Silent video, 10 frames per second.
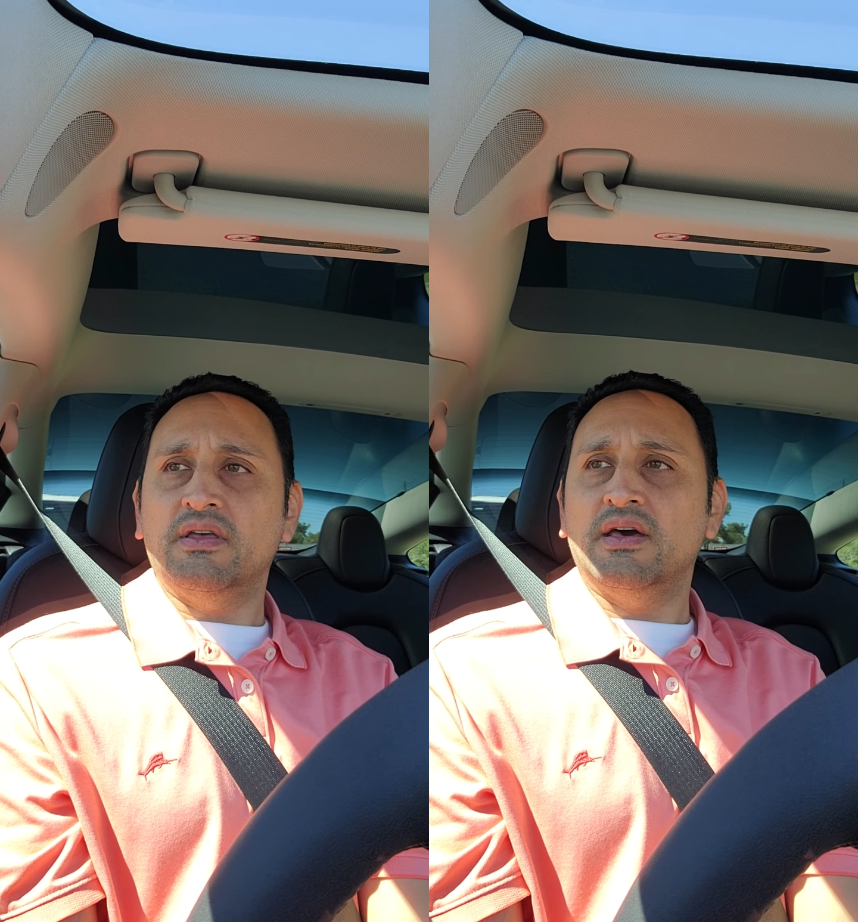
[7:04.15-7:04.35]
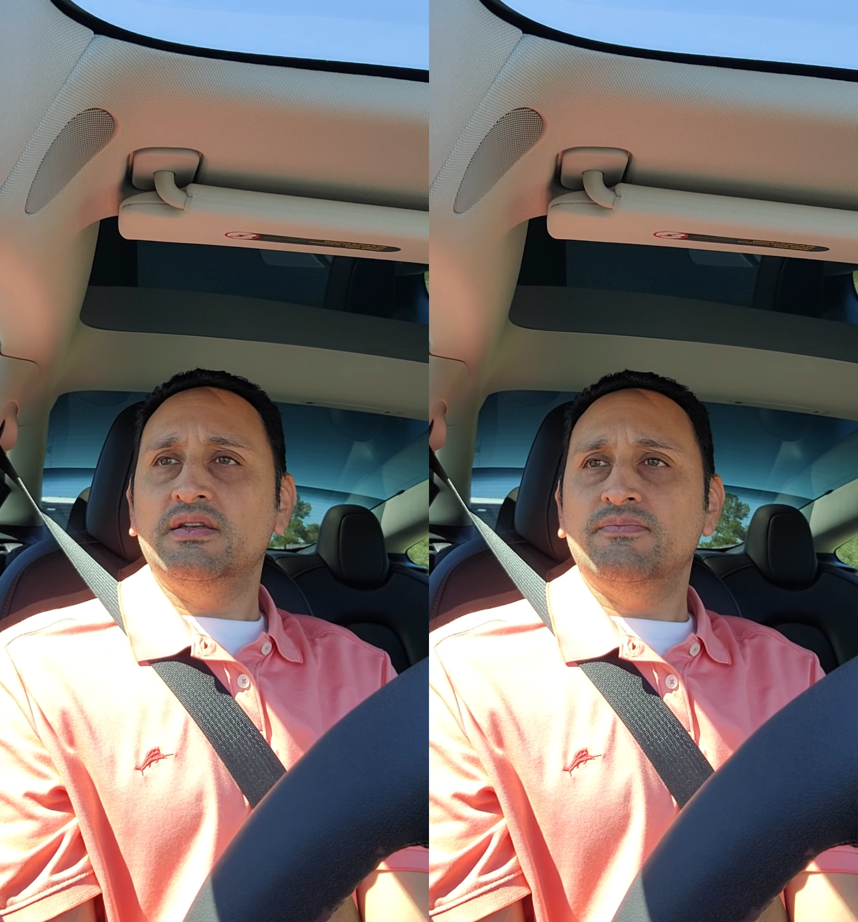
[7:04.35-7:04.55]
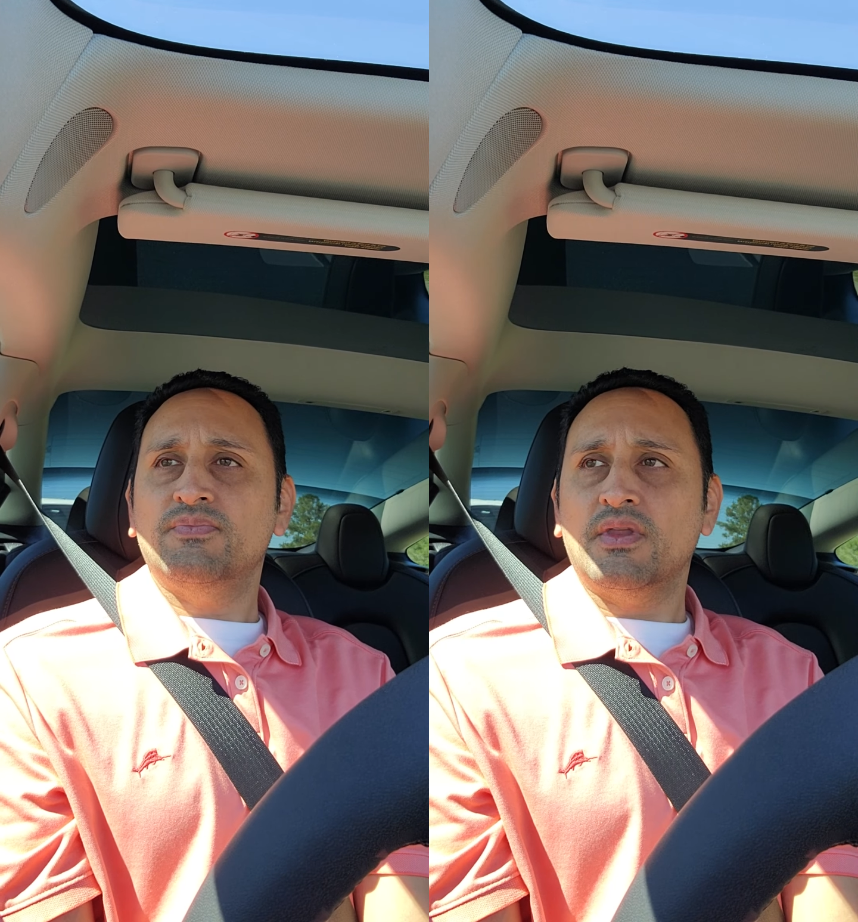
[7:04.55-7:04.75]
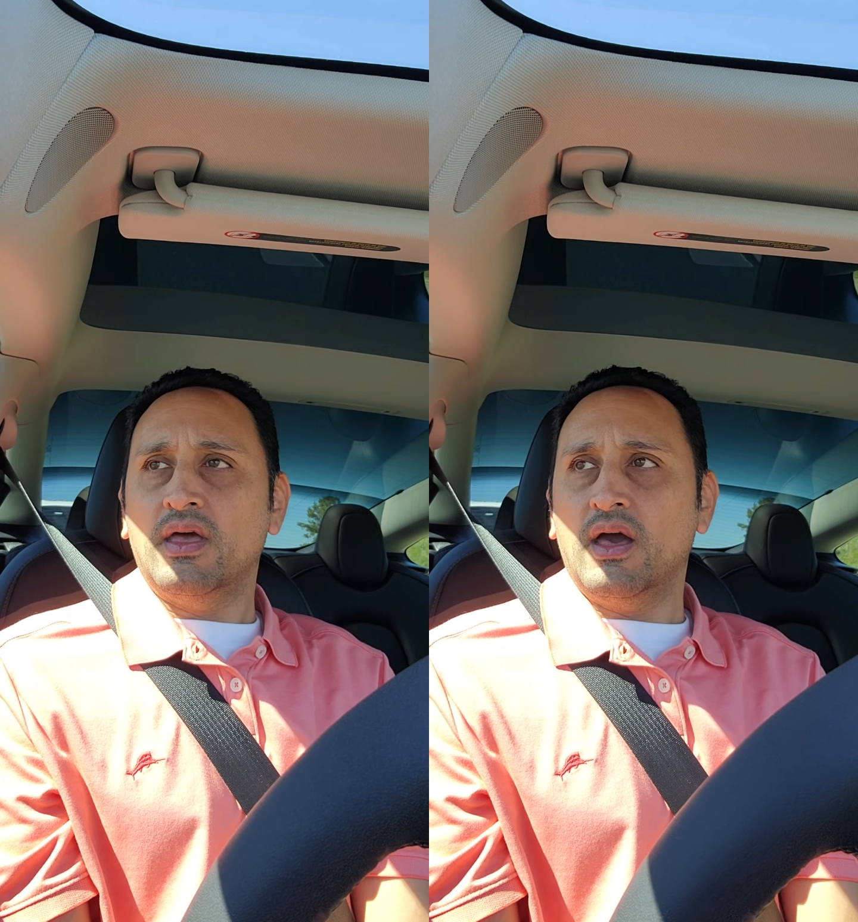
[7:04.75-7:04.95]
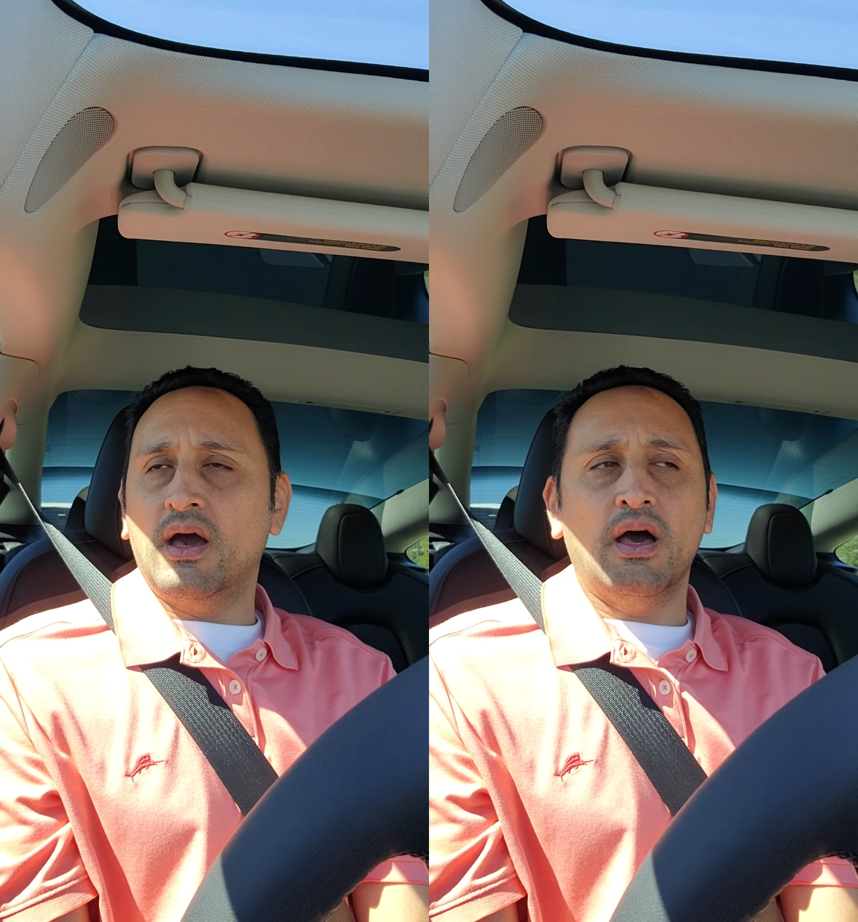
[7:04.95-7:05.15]
in
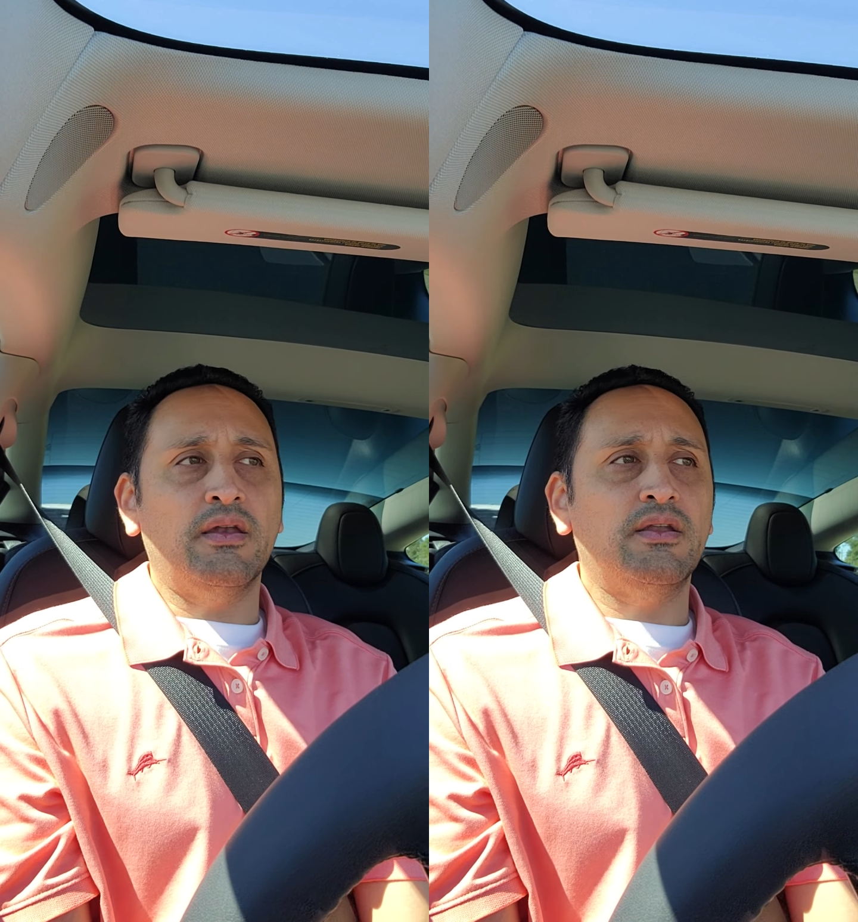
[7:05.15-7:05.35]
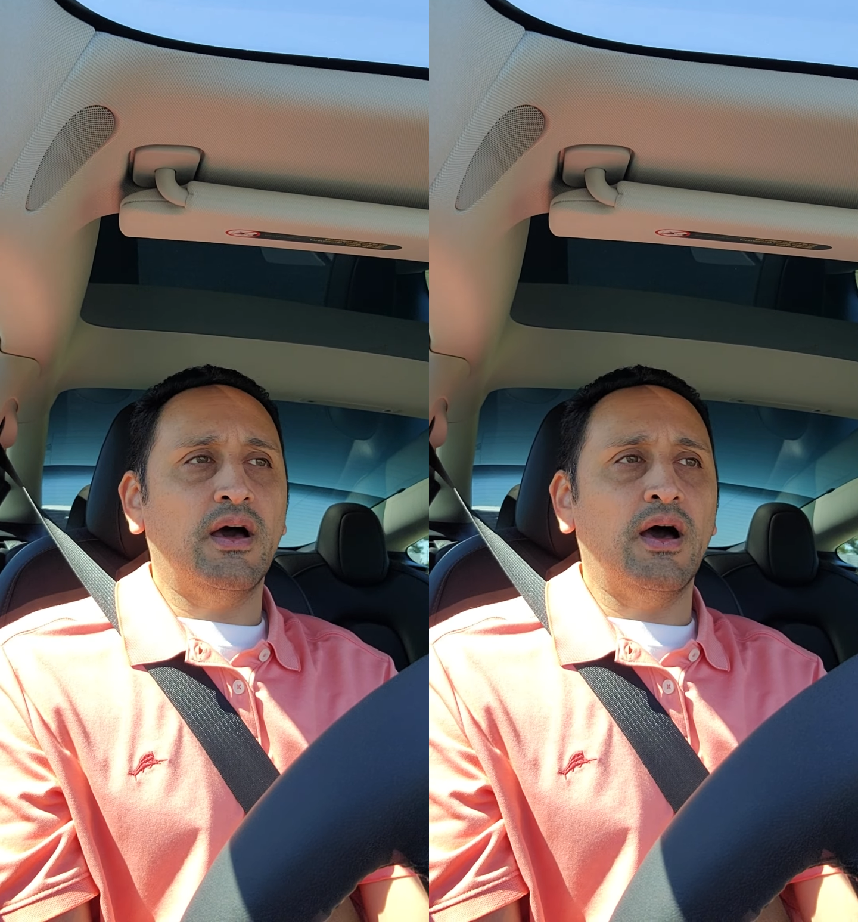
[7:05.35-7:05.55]
and